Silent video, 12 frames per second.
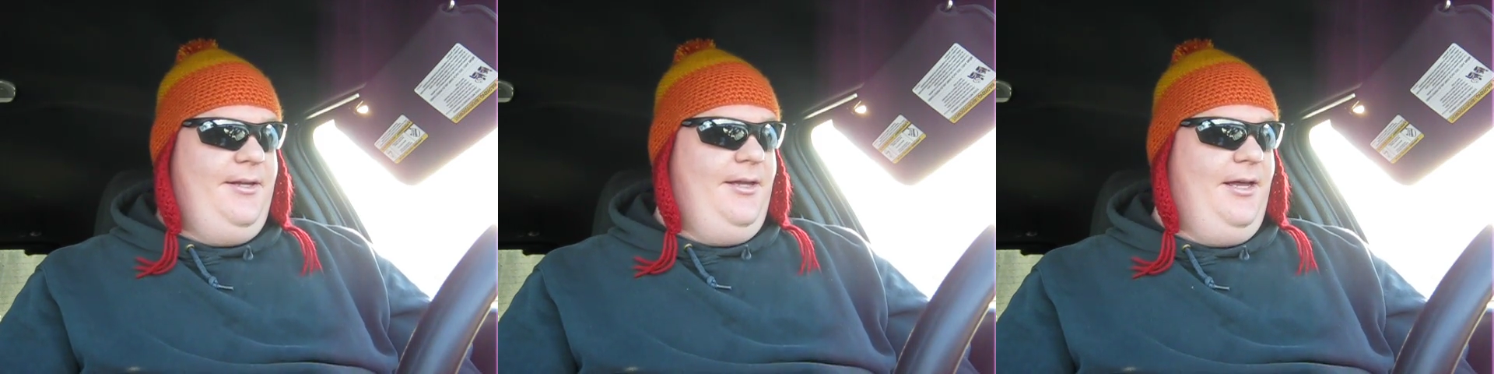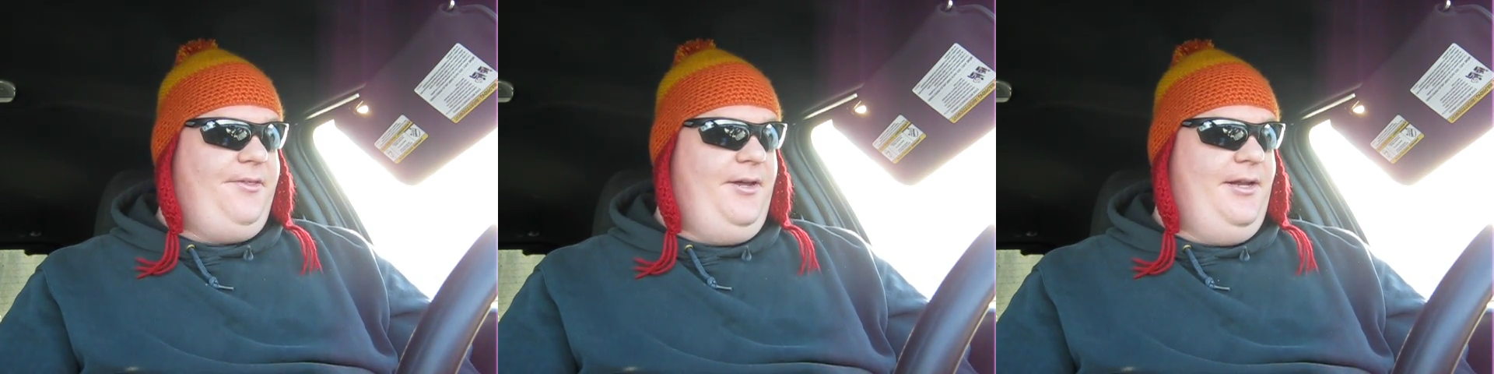
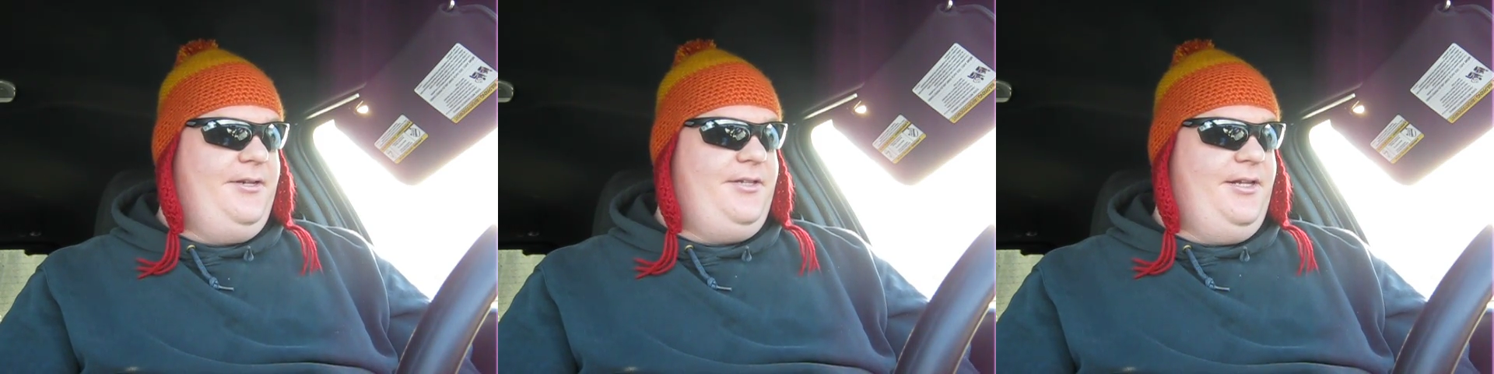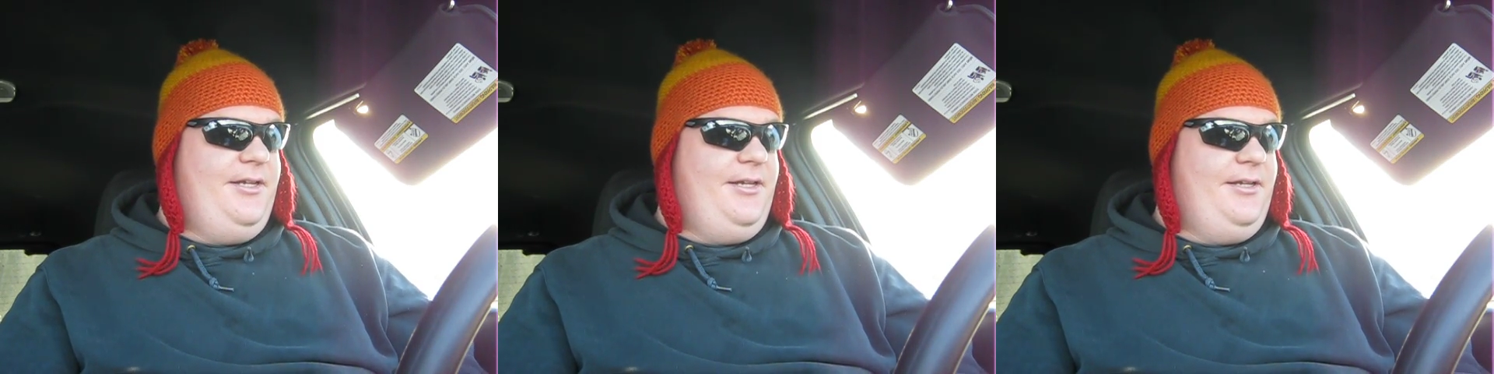I thought
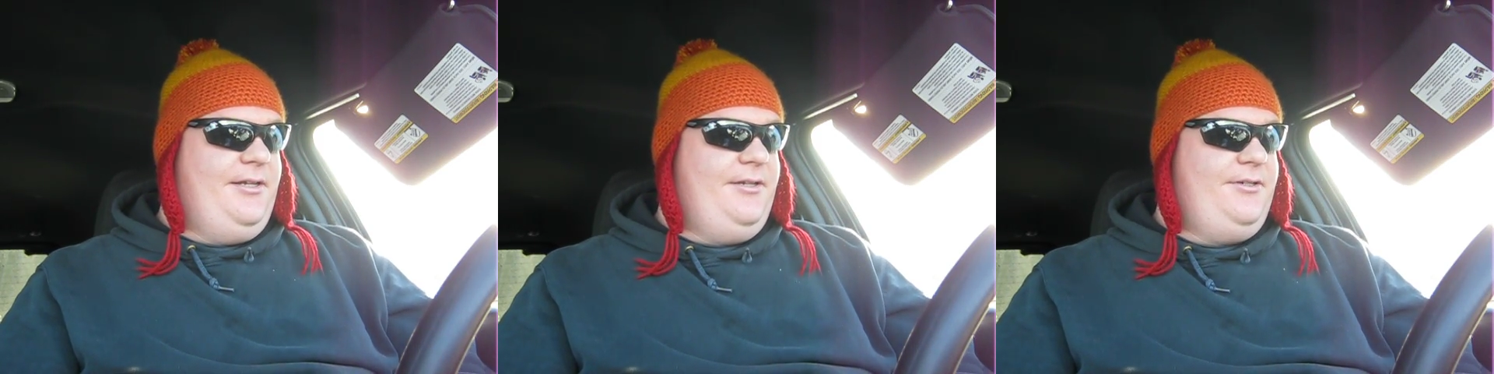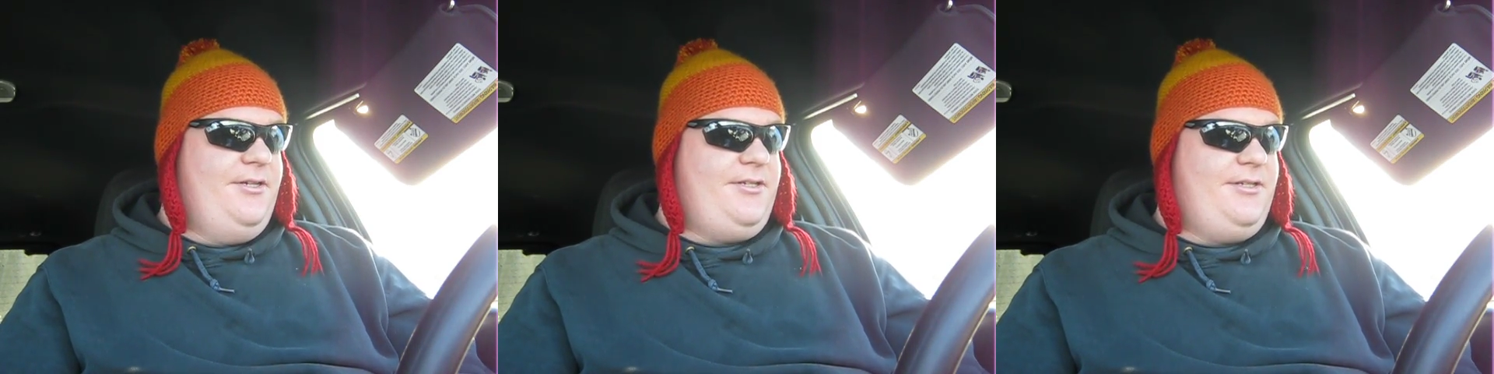
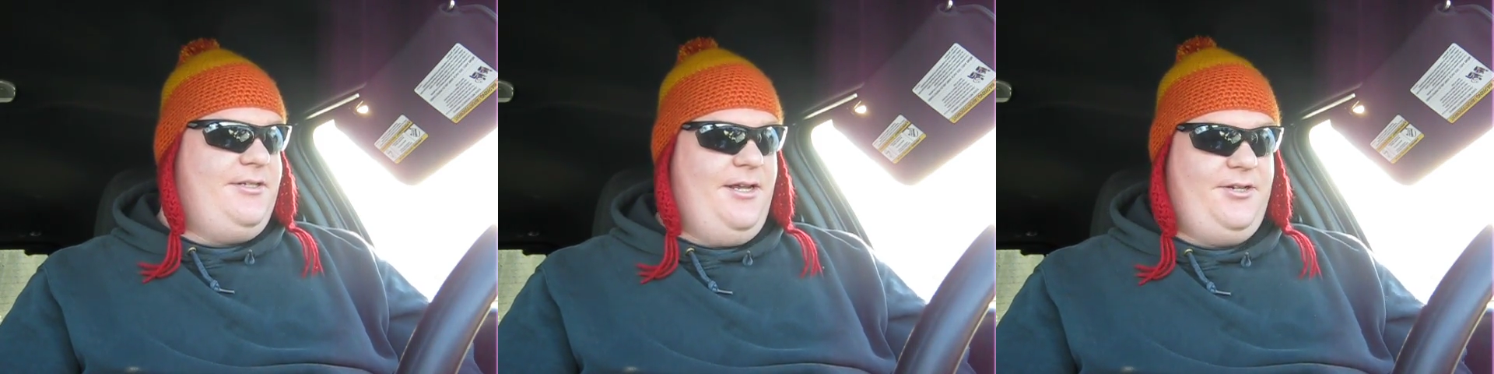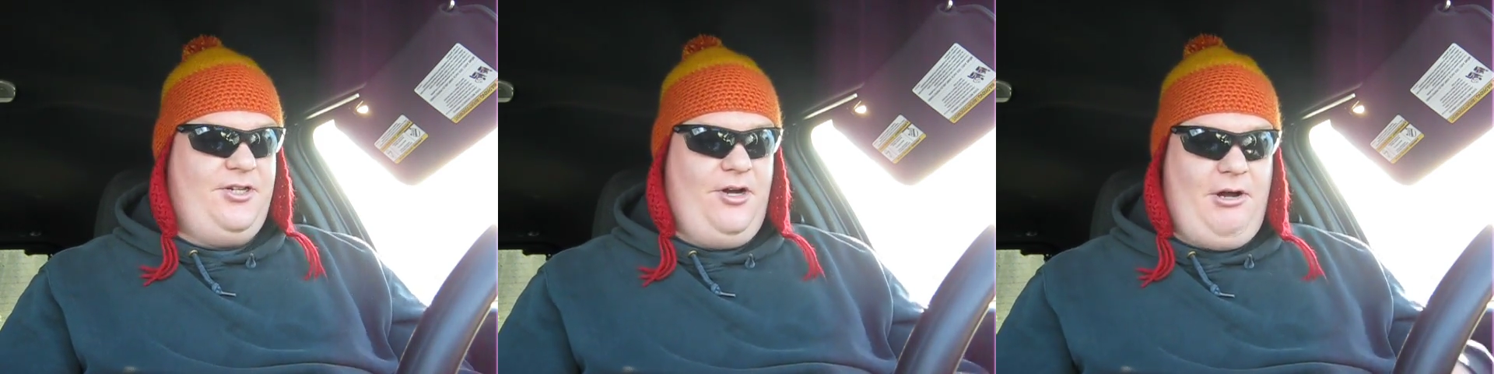I'd just
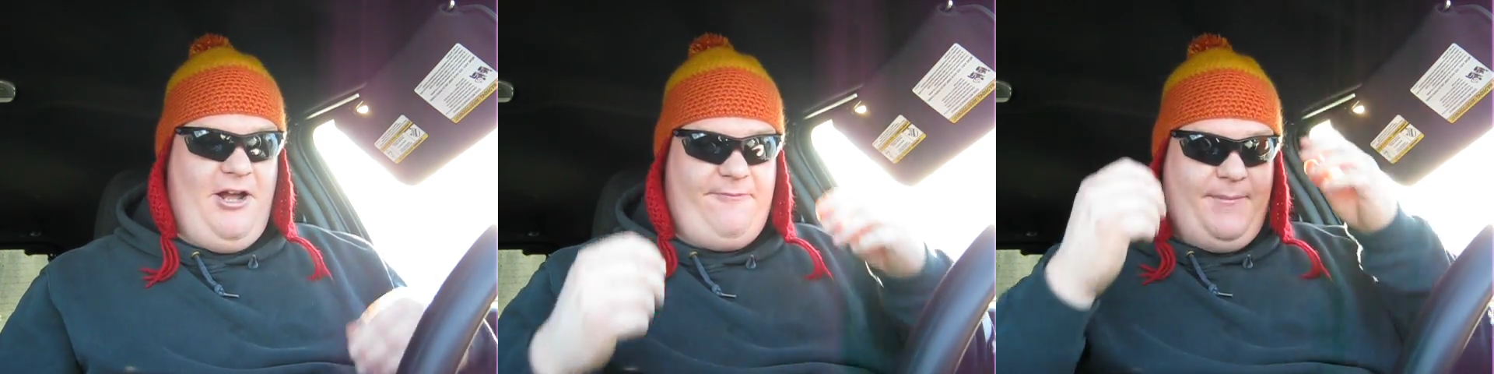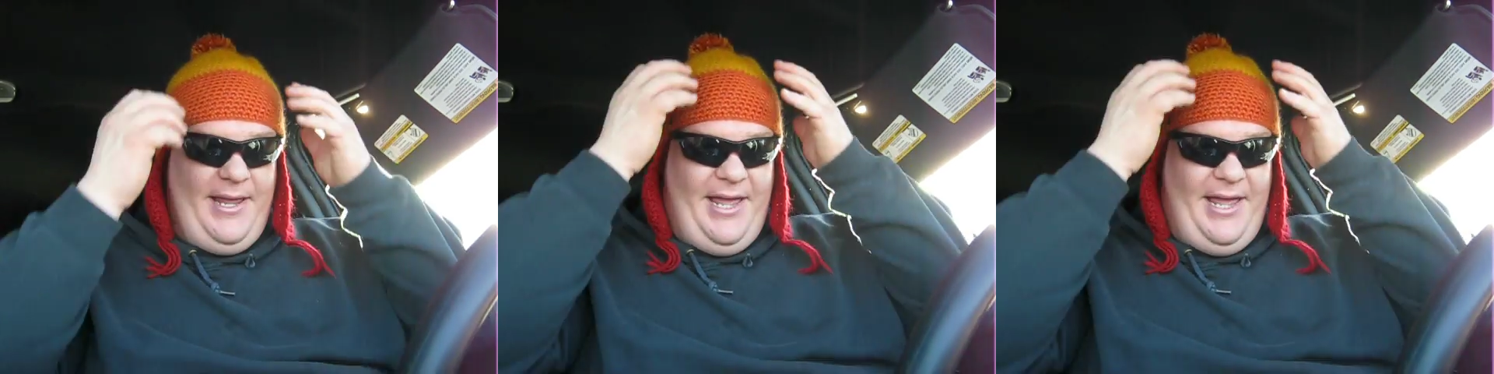show off my